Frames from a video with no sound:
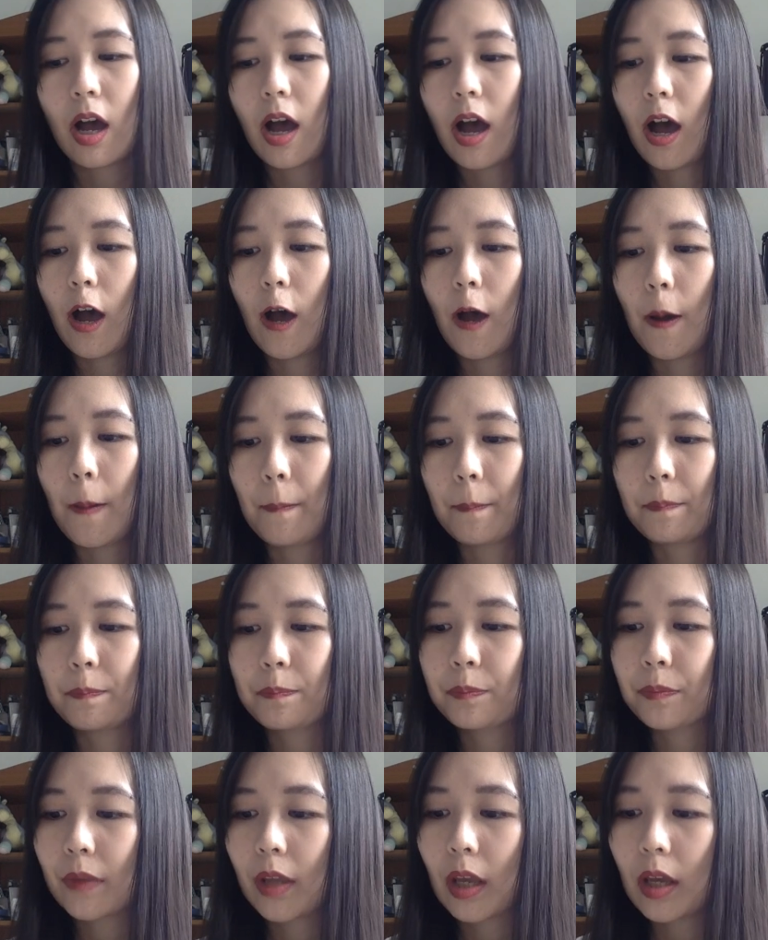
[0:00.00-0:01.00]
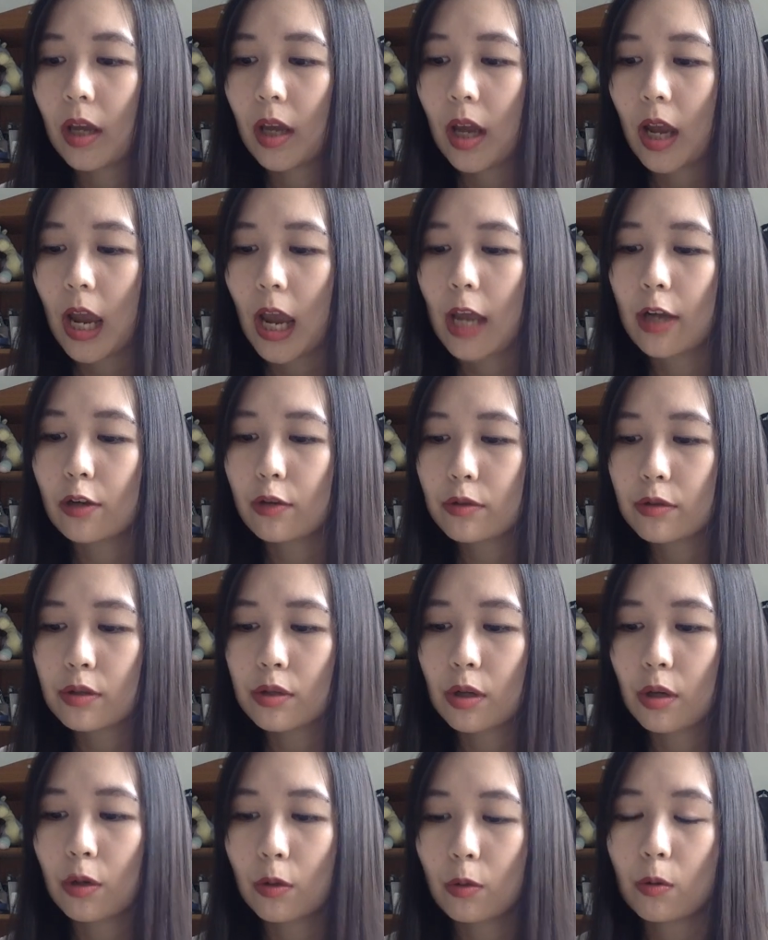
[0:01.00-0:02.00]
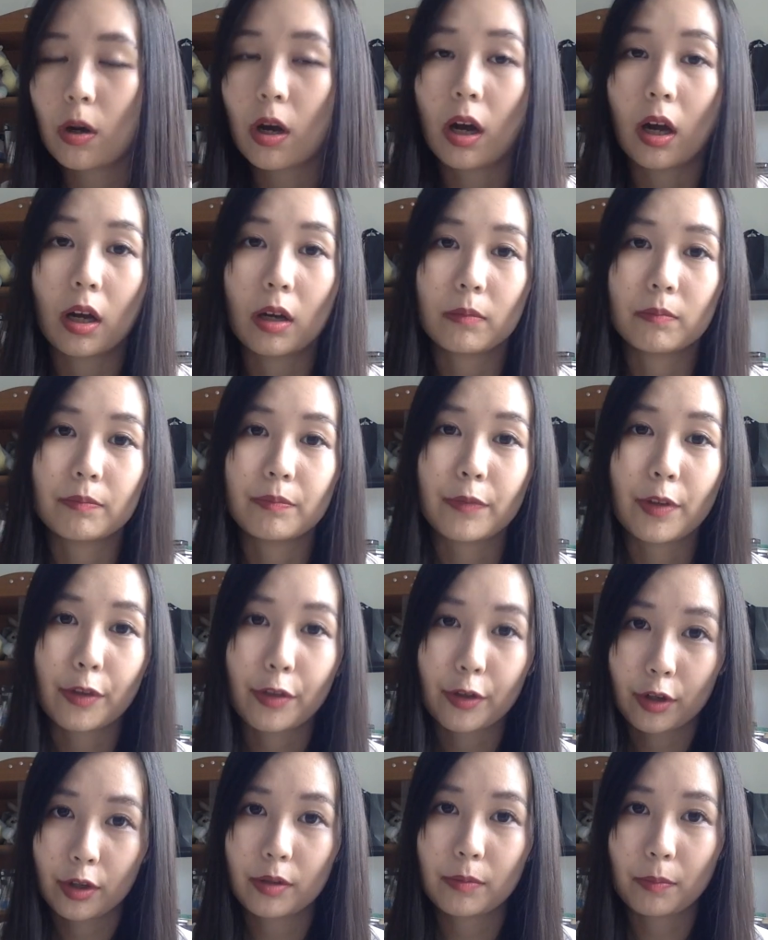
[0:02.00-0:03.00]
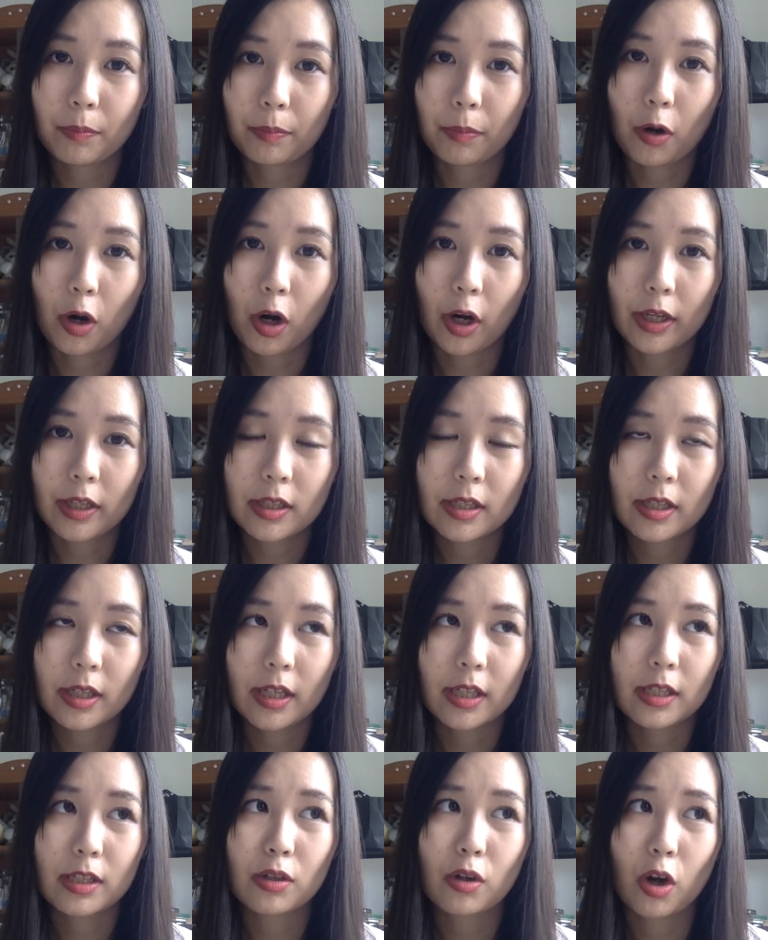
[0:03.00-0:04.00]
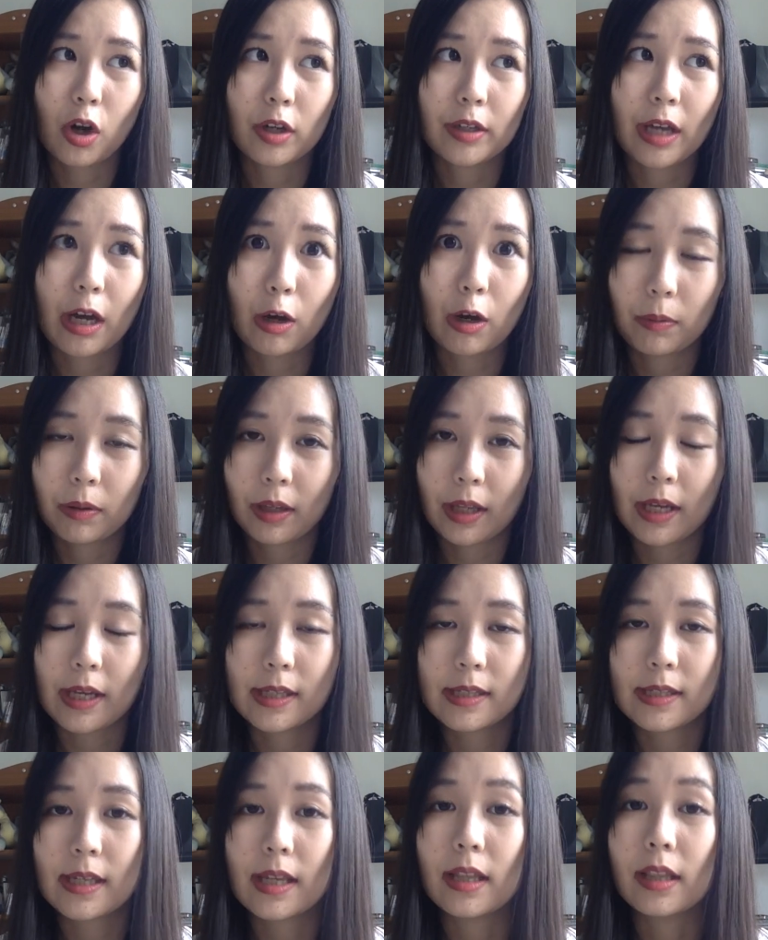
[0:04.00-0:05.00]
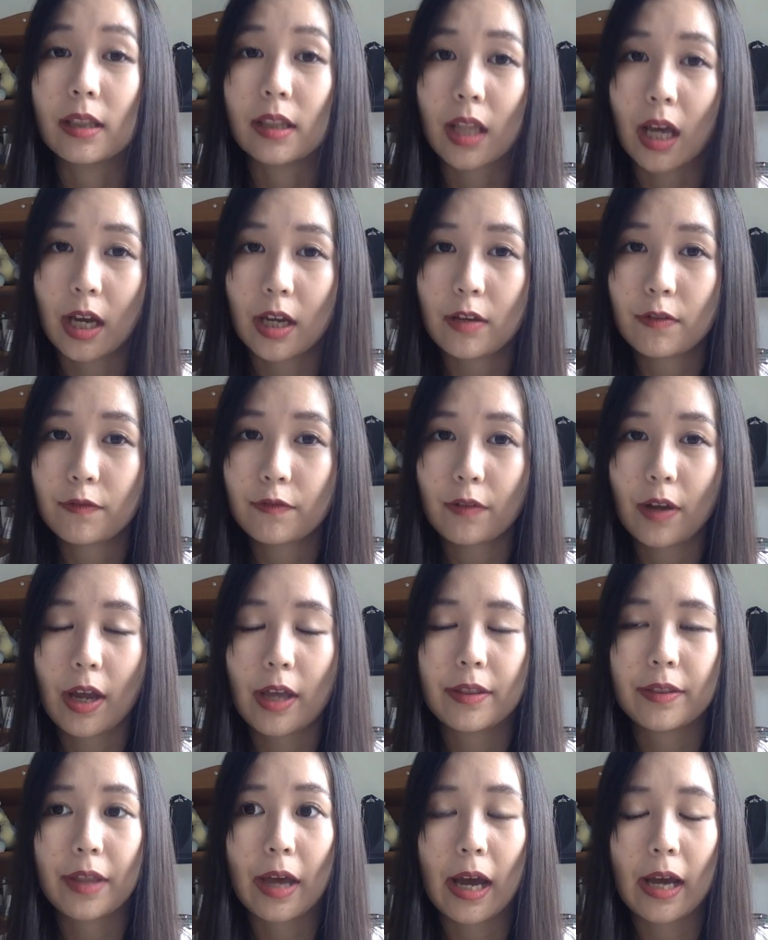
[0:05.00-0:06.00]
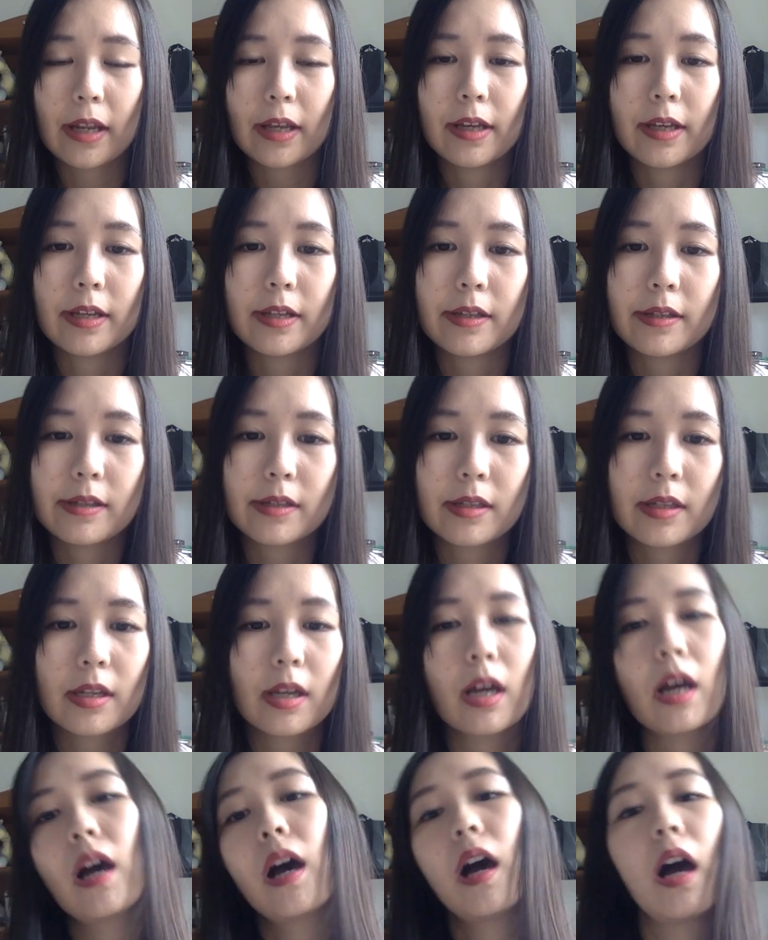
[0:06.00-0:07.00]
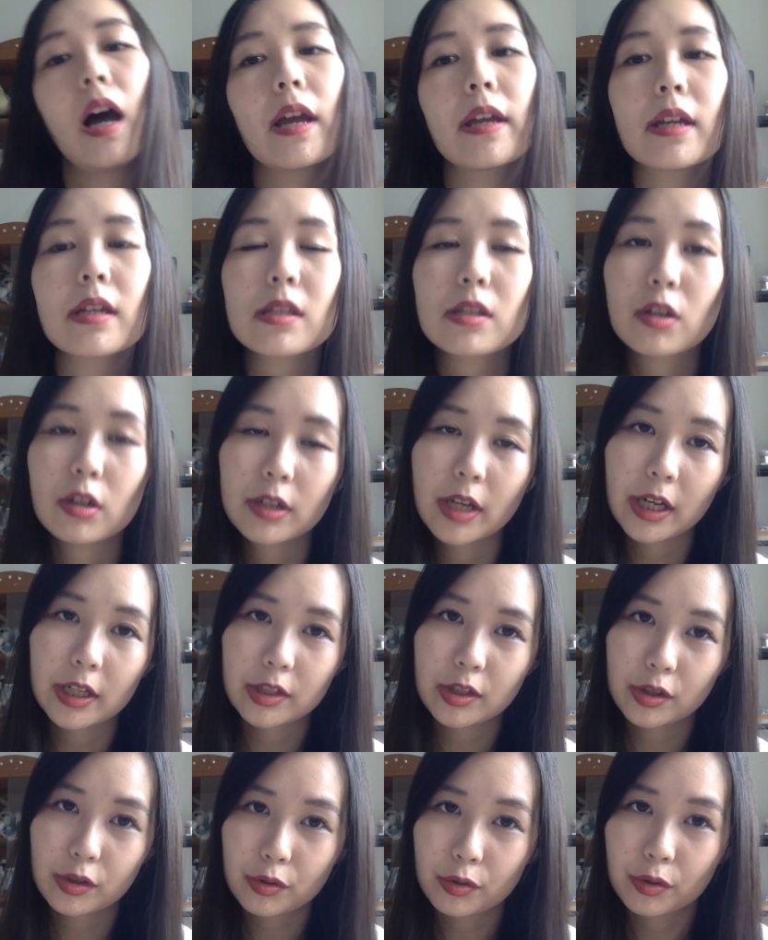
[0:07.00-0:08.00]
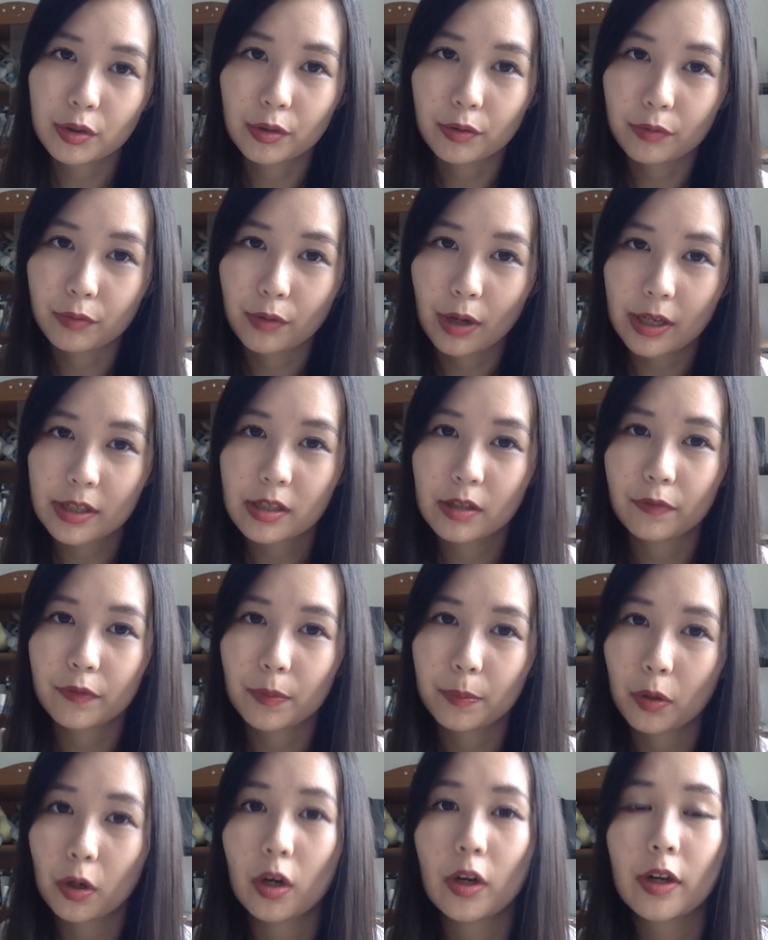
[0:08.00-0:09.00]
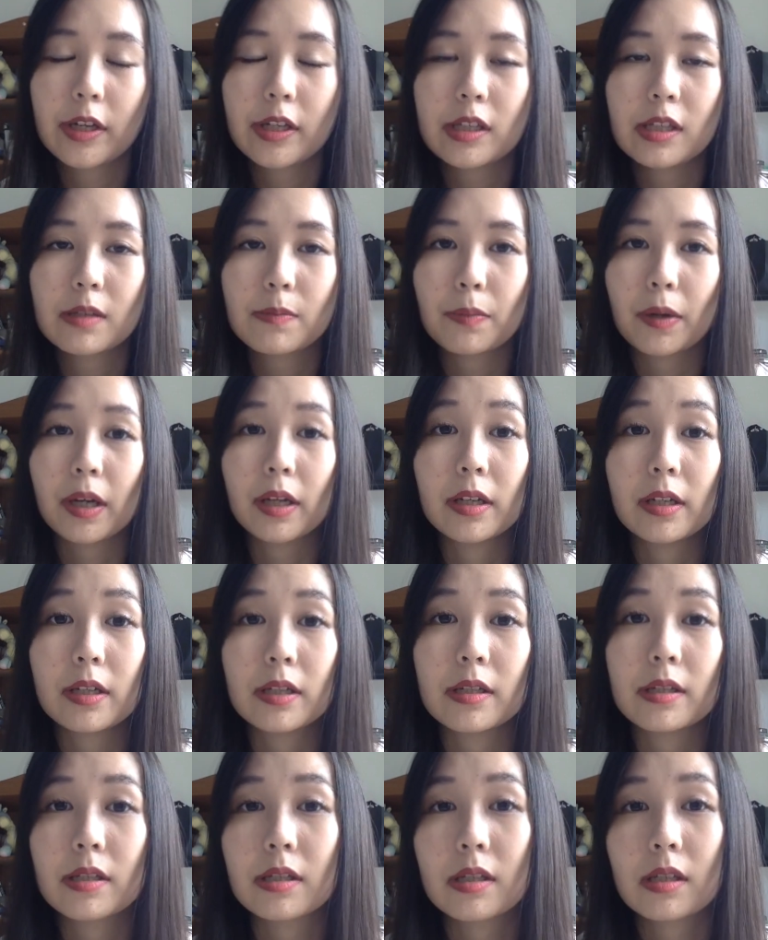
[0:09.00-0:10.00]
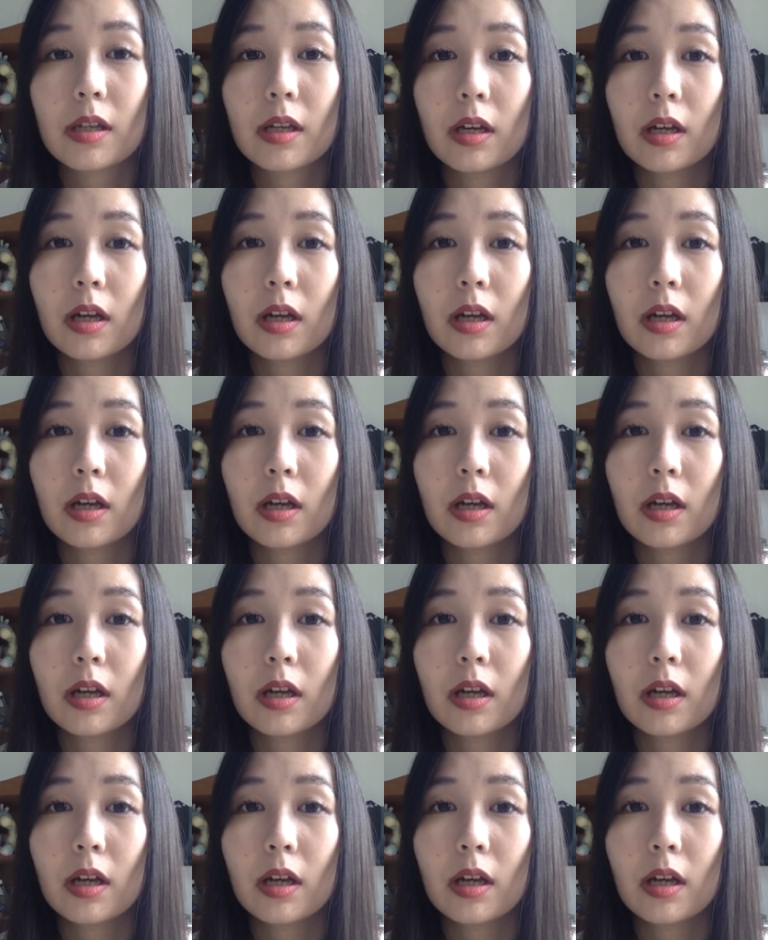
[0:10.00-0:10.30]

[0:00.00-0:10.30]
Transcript: Um, and also, um, the third point is on our place in life, and that is, I guess, connected to the rest of the points, but it is